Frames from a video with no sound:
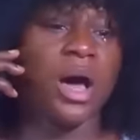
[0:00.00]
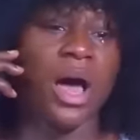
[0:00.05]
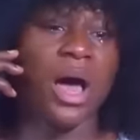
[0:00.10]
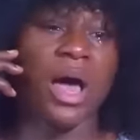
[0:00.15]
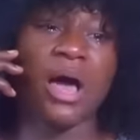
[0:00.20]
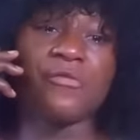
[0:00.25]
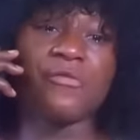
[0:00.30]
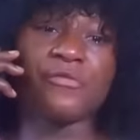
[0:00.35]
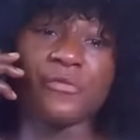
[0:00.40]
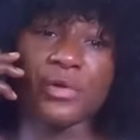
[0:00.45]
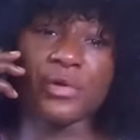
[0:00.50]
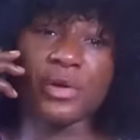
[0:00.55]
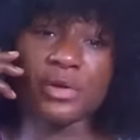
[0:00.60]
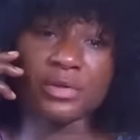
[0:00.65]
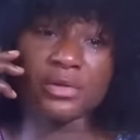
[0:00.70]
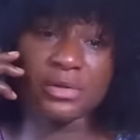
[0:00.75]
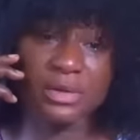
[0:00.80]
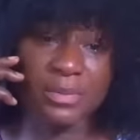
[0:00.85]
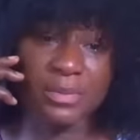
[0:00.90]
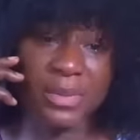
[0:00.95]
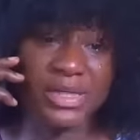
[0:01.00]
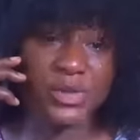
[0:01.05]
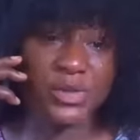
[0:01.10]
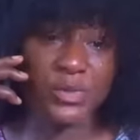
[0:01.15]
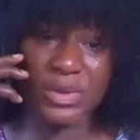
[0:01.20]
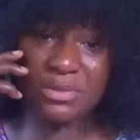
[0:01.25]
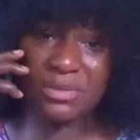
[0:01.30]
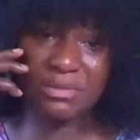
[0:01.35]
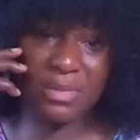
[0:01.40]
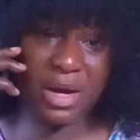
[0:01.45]
I have ruined my
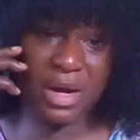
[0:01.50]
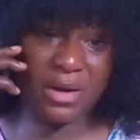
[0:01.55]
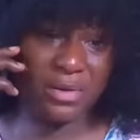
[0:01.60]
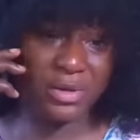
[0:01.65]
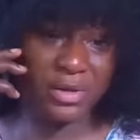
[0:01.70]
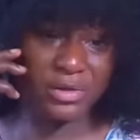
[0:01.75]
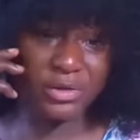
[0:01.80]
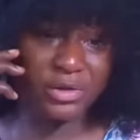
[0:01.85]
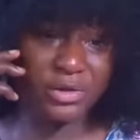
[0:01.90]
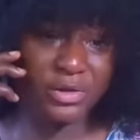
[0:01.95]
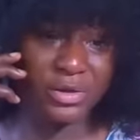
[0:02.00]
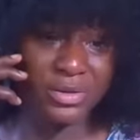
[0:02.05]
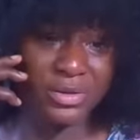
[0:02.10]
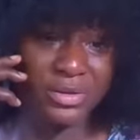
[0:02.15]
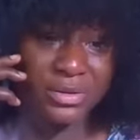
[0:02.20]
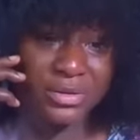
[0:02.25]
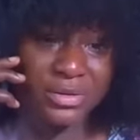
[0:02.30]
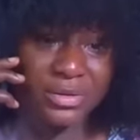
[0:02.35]
sweet marriage.